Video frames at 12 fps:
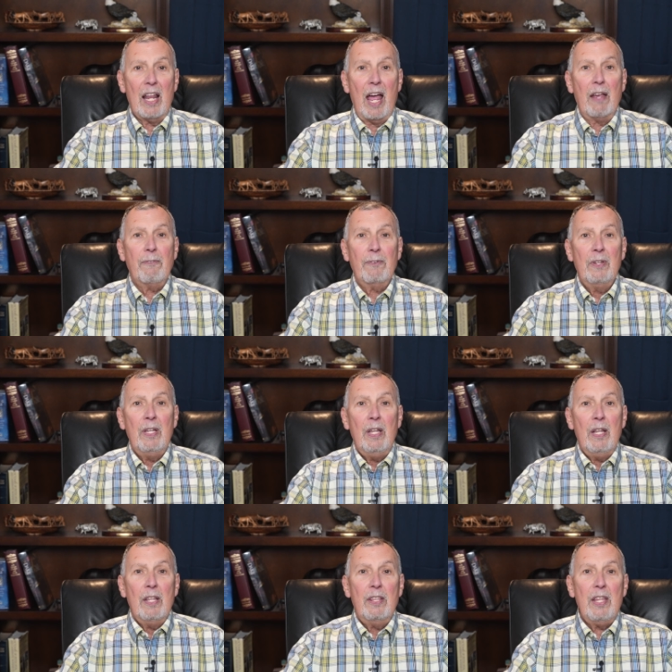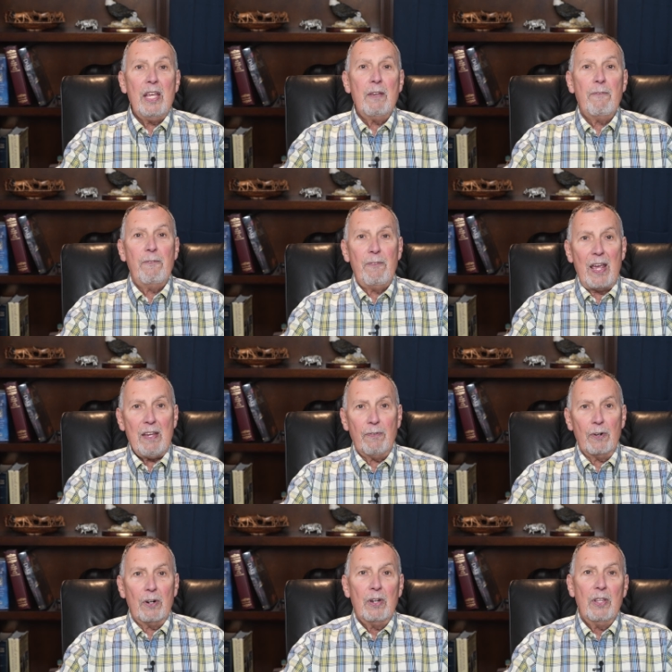life. Think
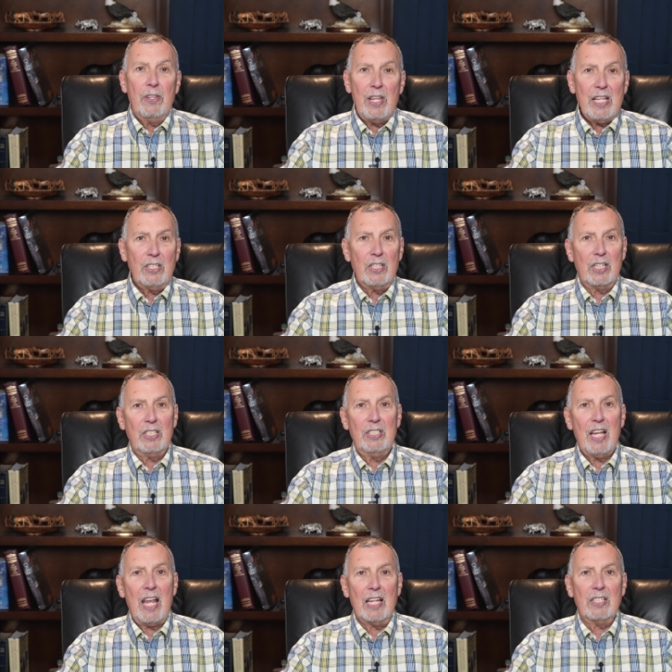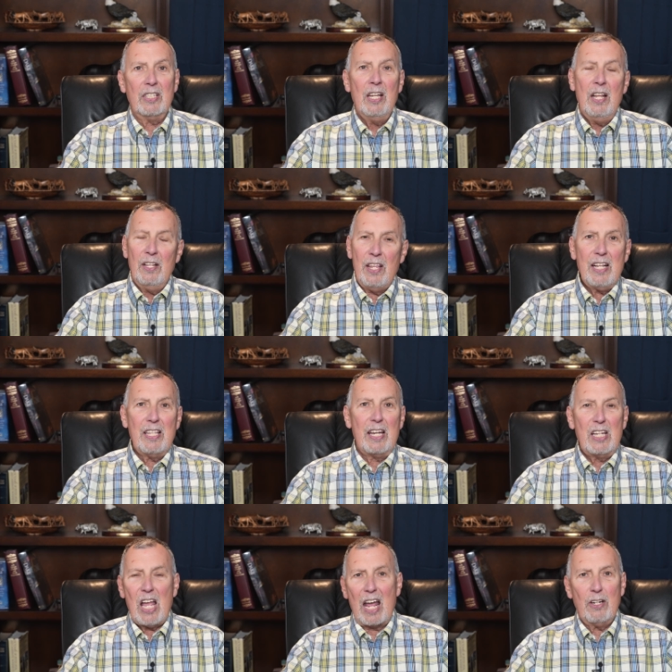favor, think success, think
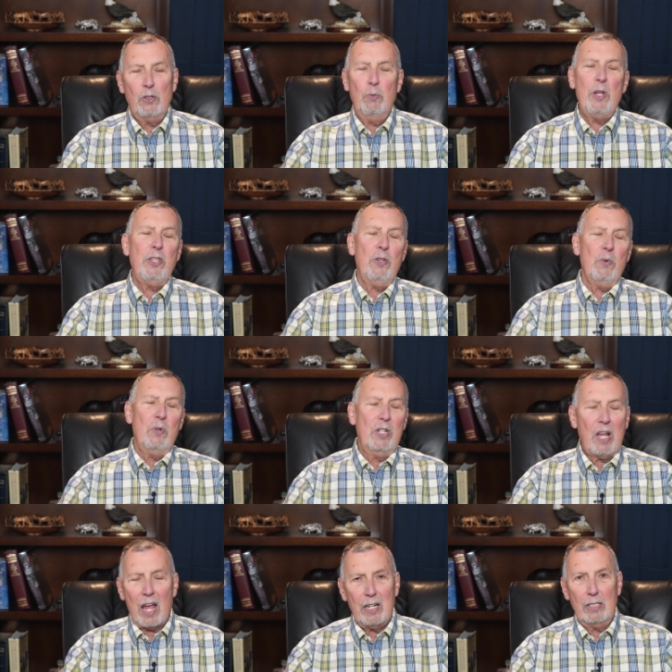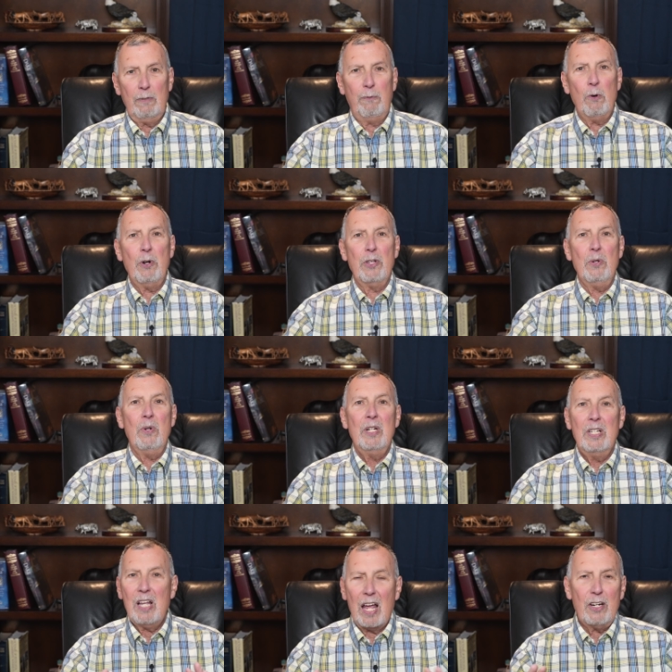that God is with you, God is for you,
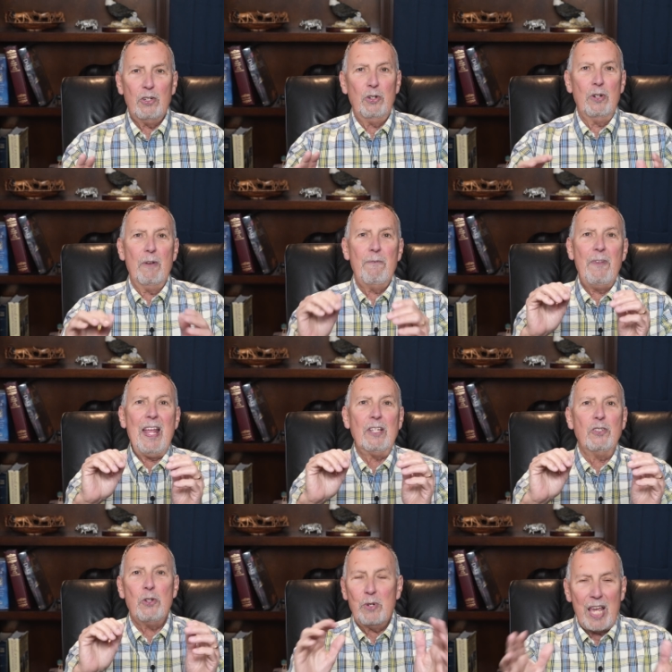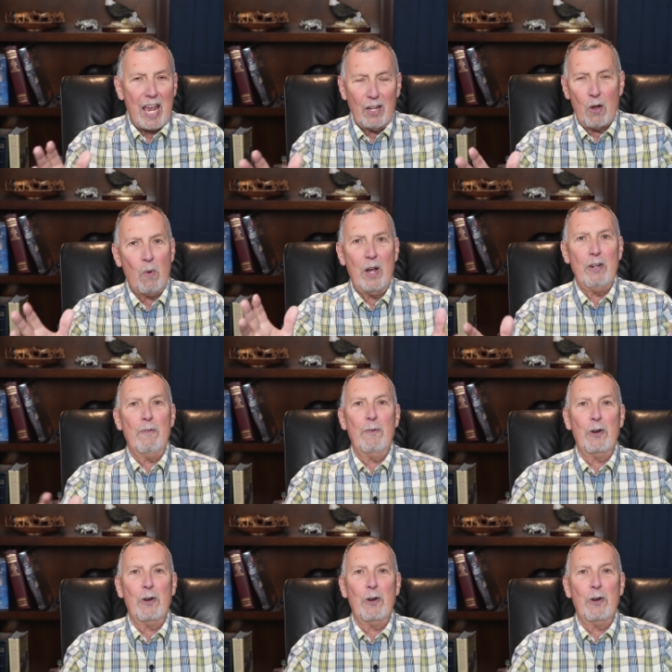God is your defense. You can't go under for